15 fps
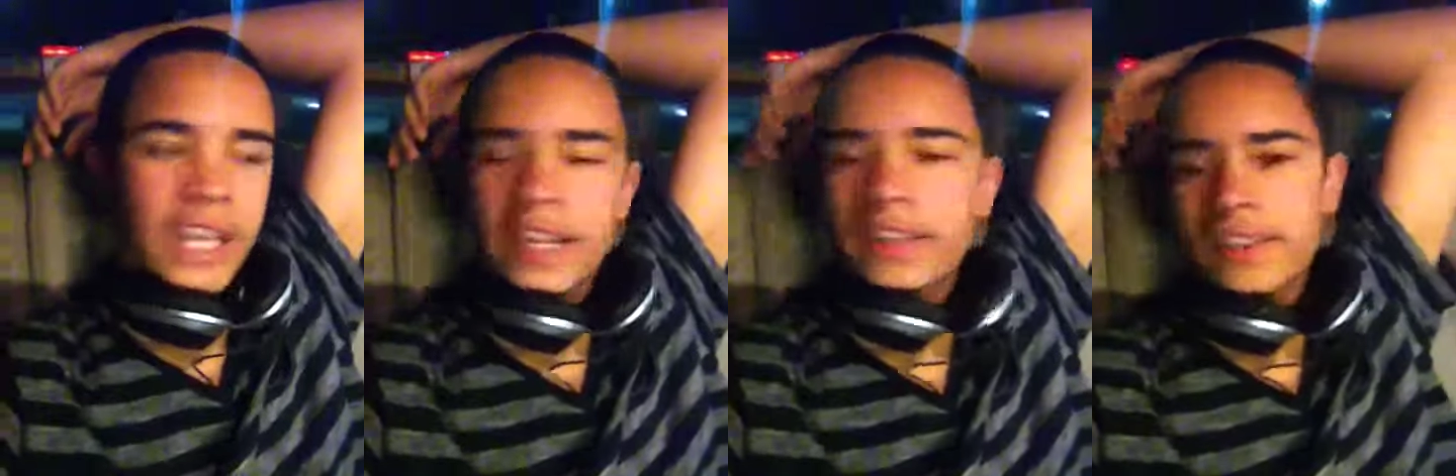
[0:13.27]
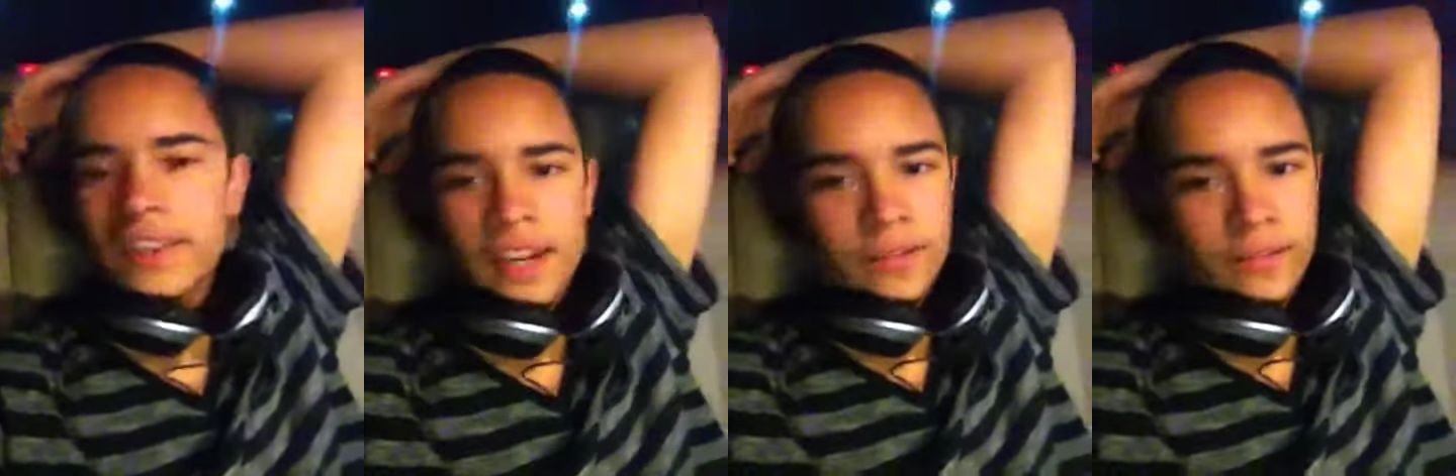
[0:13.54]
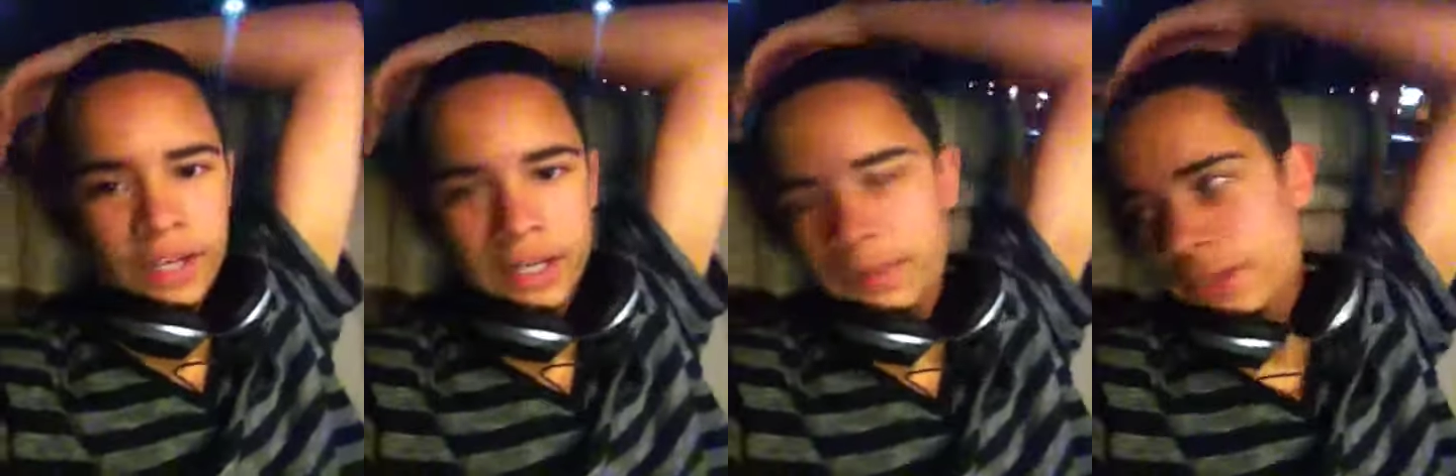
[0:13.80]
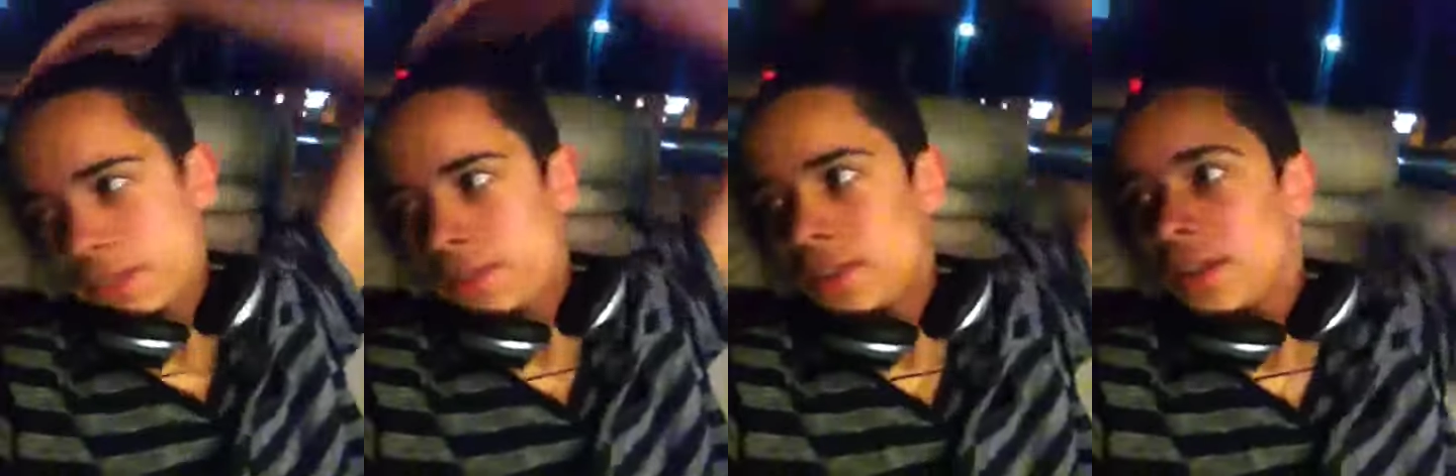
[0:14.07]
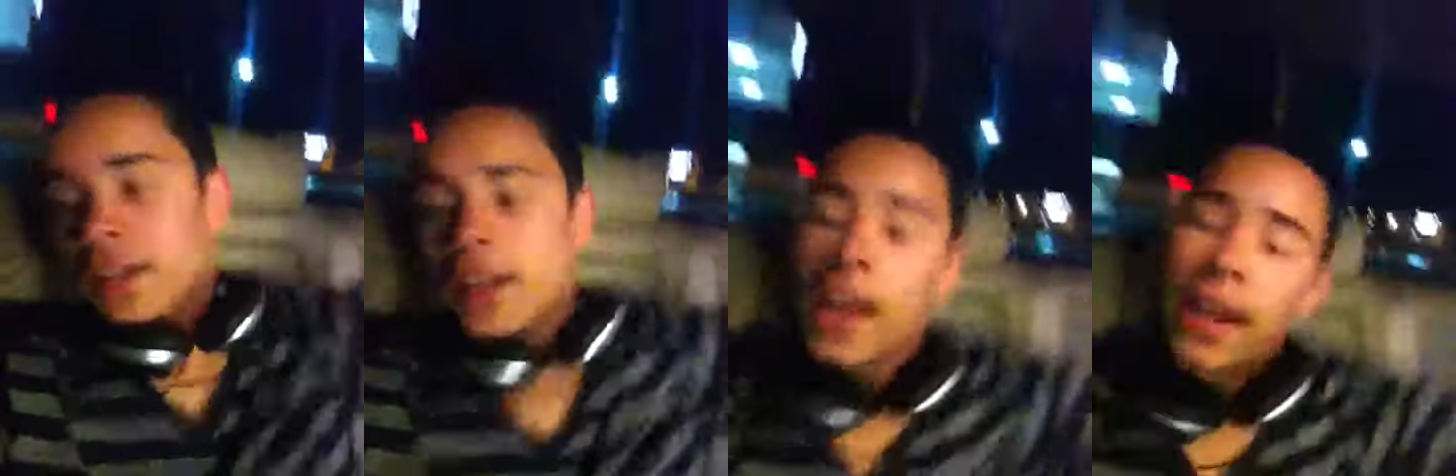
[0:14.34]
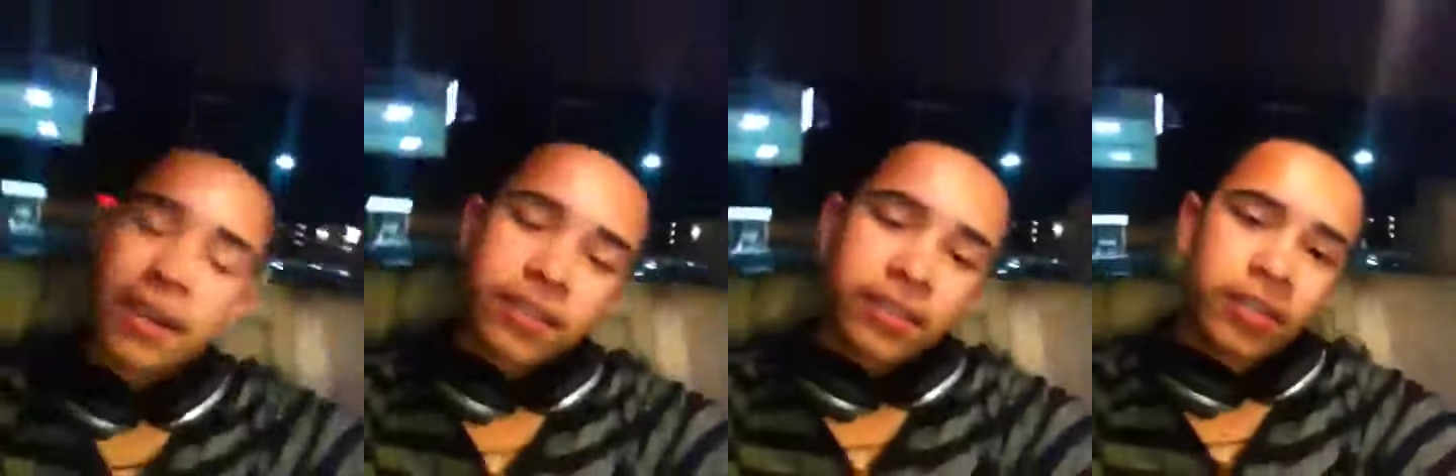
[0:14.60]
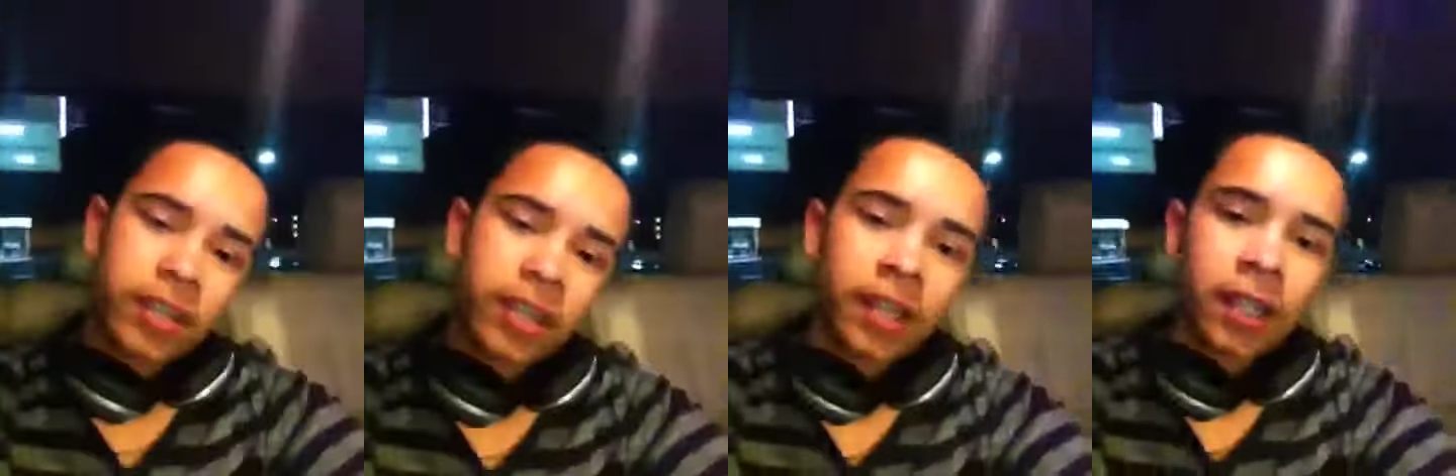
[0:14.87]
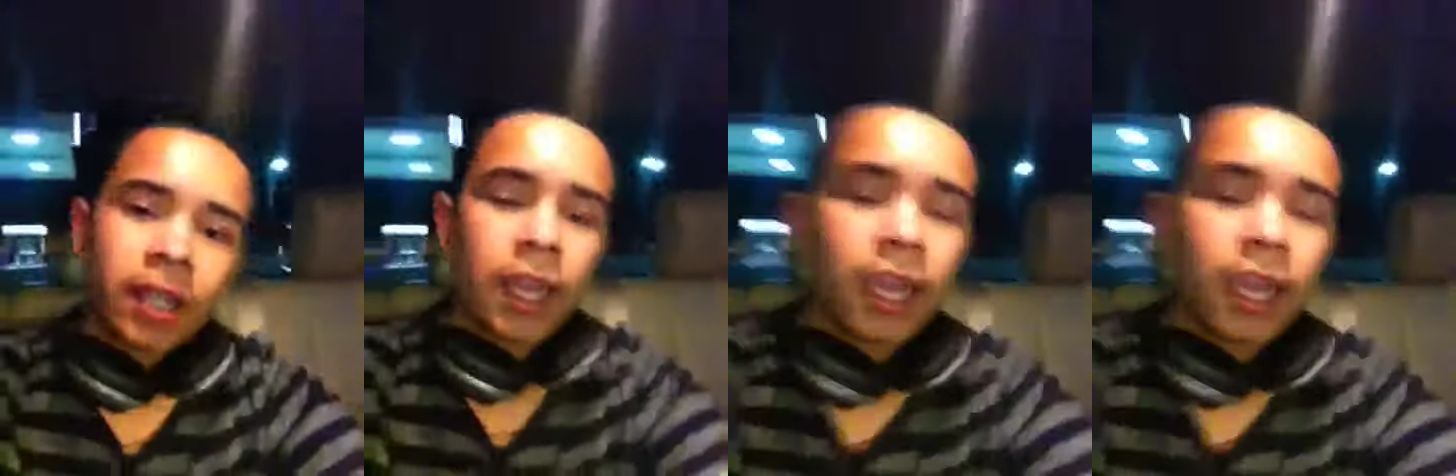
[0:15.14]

That did not rhyme at all. I didn't try.